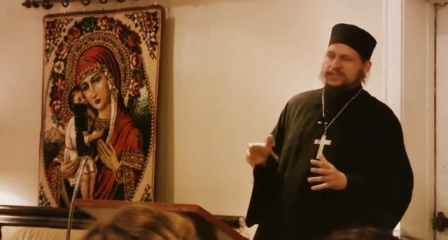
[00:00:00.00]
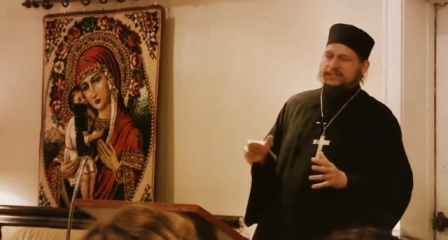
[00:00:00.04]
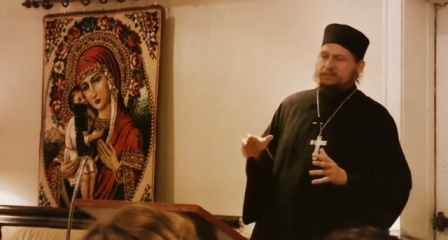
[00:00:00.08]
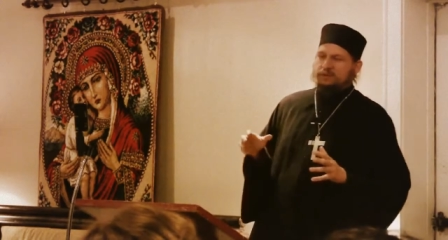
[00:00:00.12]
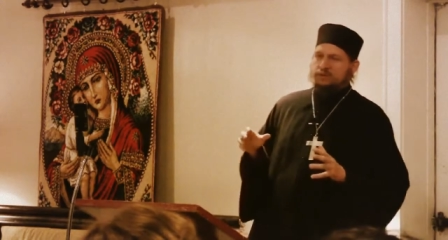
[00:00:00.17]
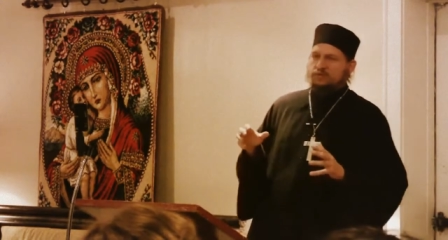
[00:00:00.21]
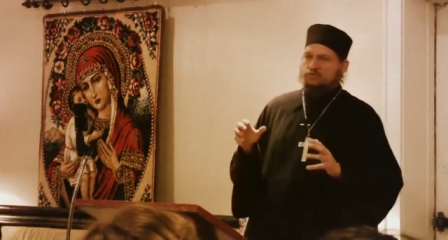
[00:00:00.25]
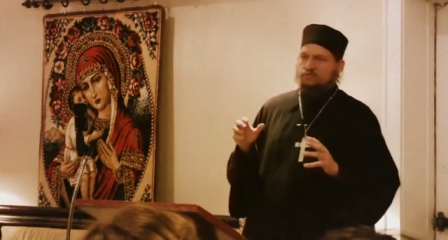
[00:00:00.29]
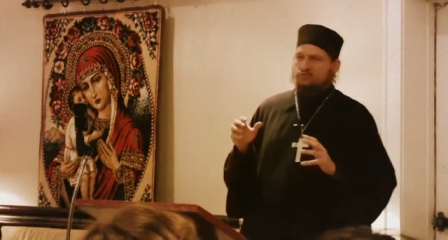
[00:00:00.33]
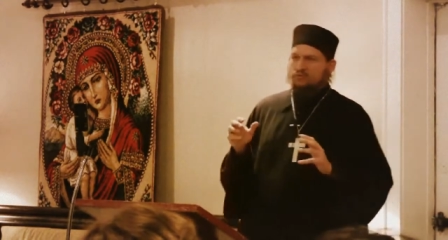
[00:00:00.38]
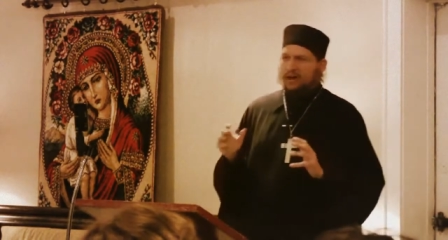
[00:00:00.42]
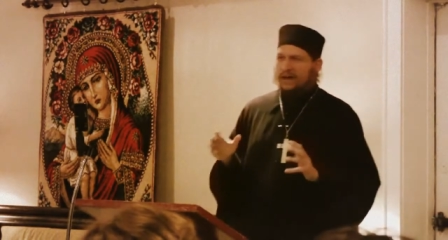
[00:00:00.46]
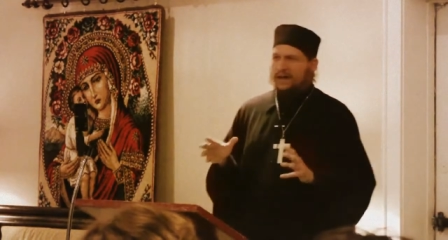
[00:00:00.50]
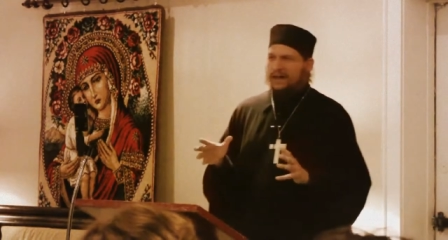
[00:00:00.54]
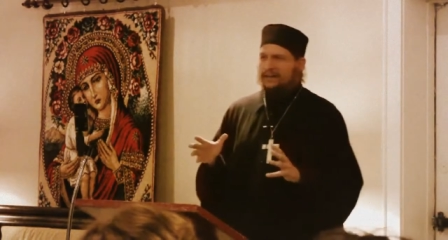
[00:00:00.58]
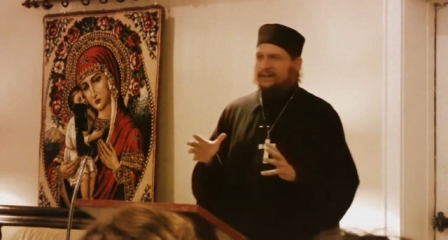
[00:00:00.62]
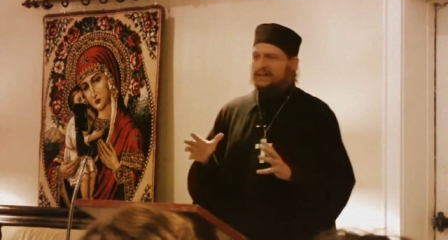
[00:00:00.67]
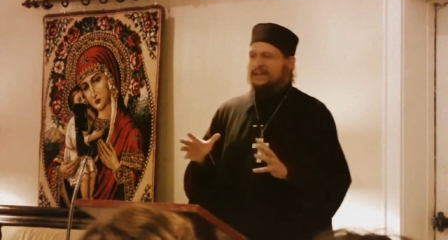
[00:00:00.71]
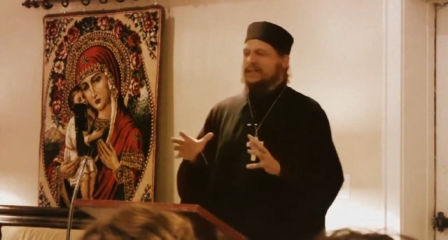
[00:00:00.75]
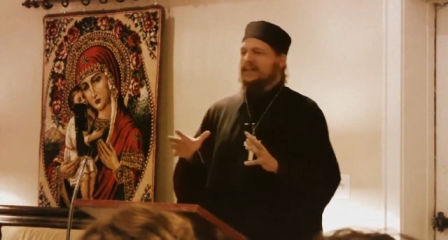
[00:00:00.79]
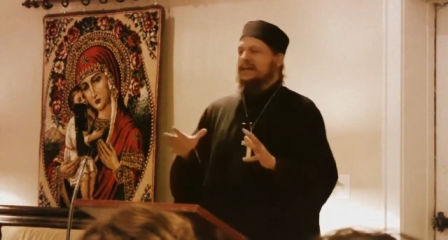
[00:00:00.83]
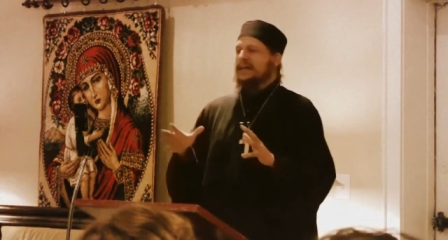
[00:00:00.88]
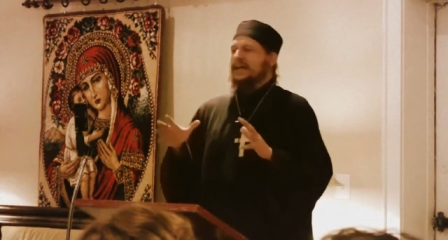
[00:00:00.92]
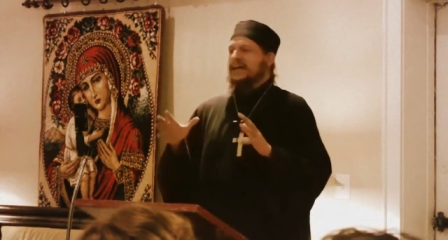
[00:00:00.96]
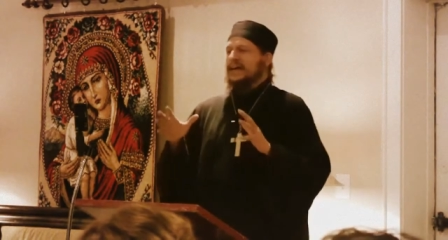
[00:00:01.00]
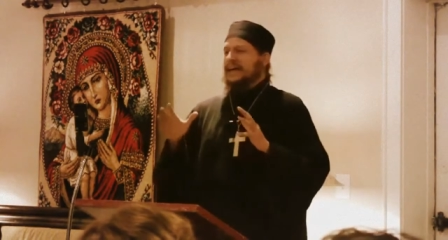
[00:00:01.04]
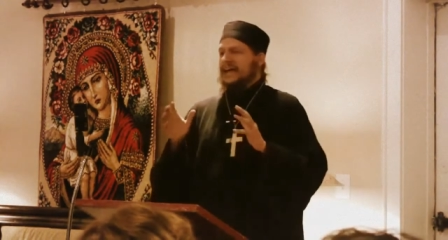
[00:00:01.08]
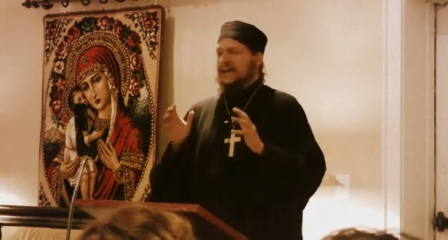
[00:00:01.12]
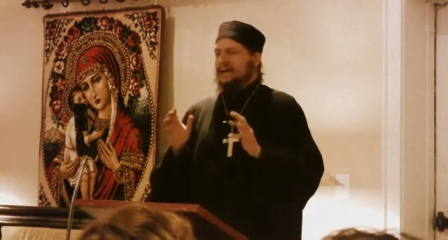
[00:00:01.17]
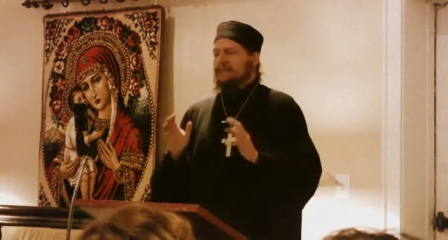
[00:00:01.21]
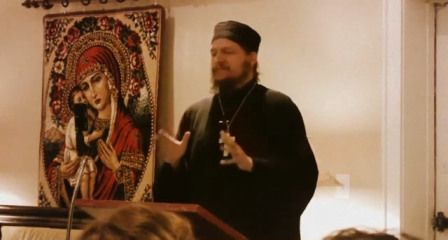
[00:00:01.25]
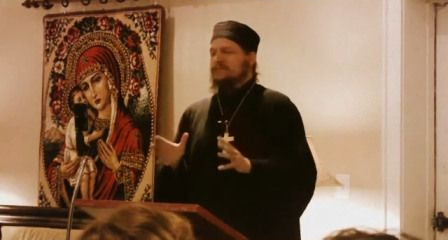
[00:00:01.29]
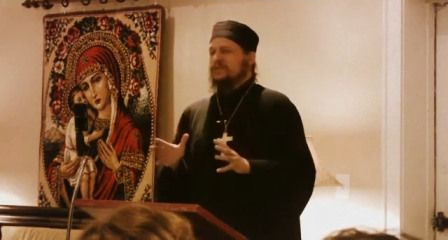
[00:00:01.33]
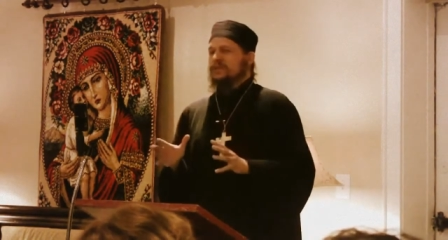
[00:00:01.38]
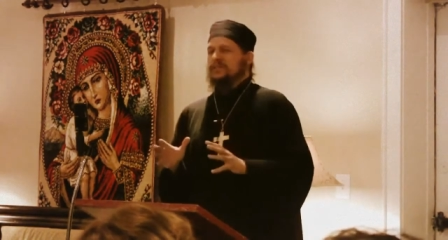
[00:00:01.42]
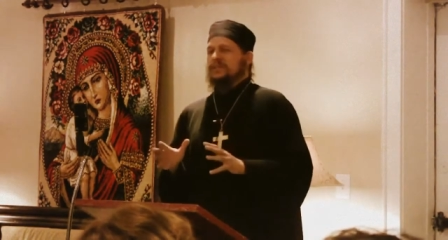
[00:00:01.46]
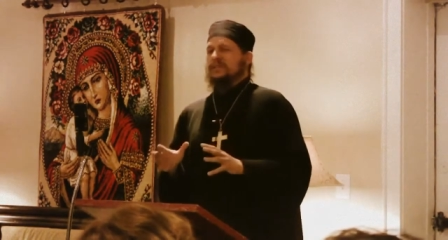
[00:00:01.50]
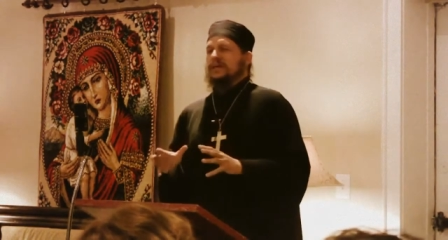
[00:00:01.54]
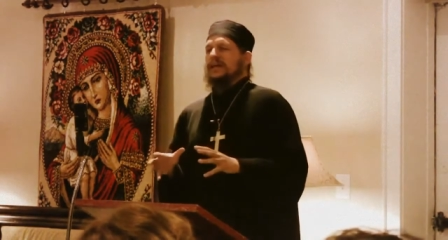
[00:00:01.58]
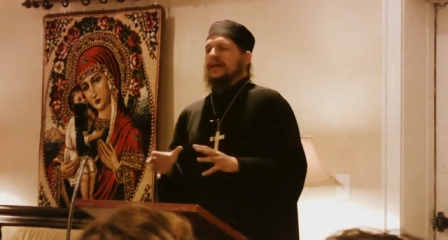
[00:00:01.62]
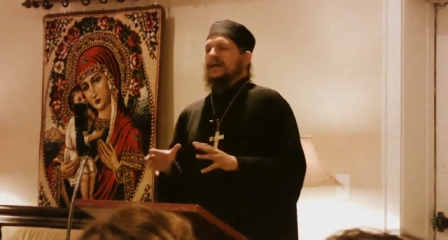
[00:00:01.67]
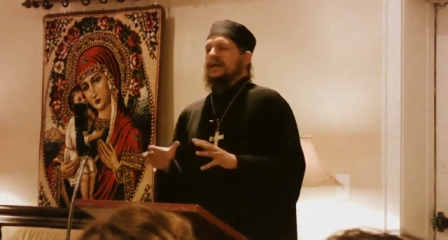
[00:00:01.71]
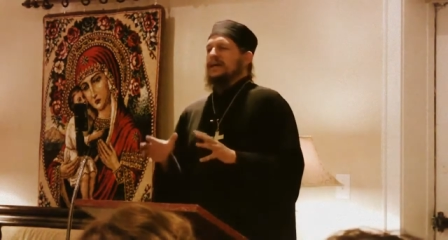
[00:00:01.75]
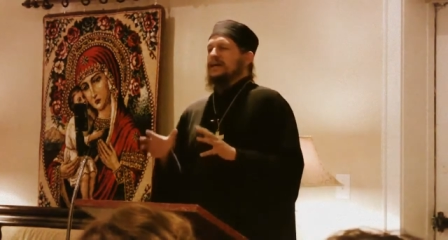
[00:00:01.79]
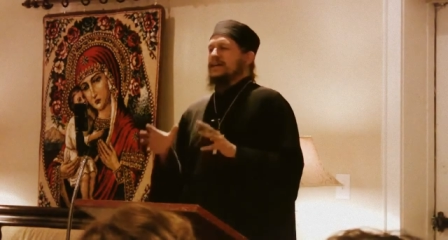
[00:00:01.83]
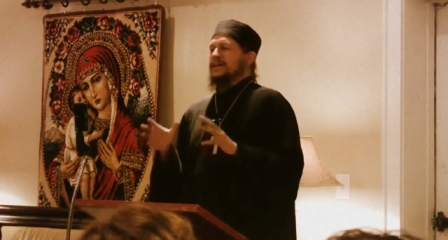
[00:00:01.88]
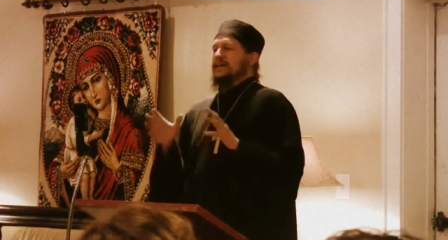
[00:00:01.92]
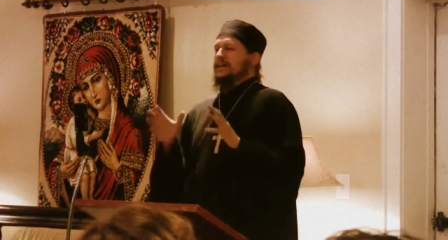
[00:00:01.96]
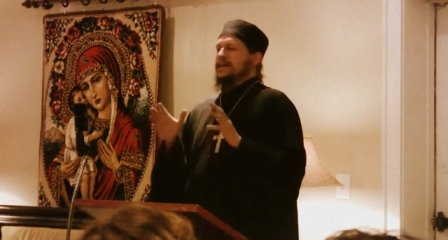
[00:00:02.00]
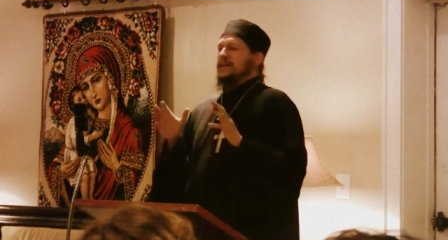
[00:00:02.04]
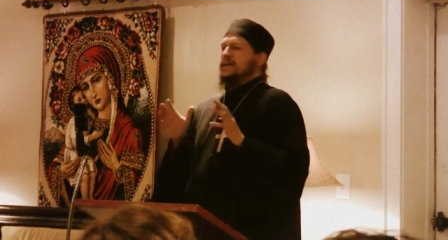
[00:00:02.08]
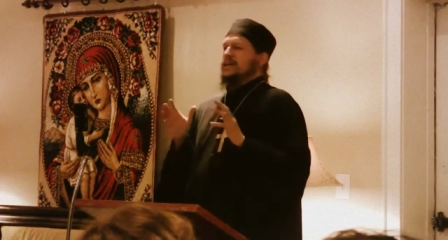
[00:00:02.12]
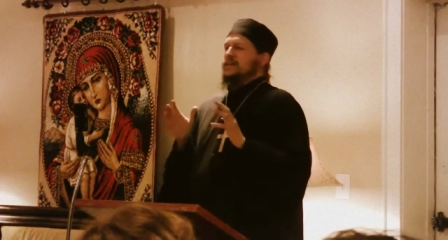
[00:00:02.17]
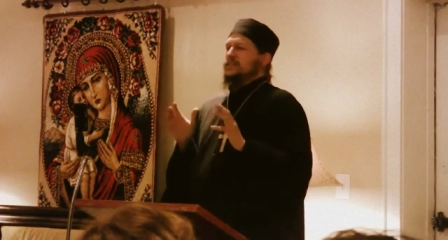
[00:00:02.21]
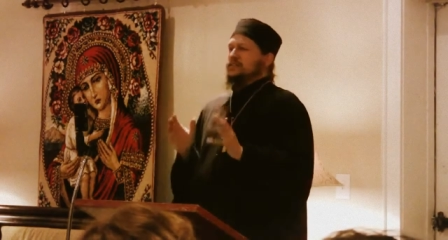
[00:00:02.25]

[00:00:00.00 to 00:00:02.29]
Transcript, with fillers: that we run every day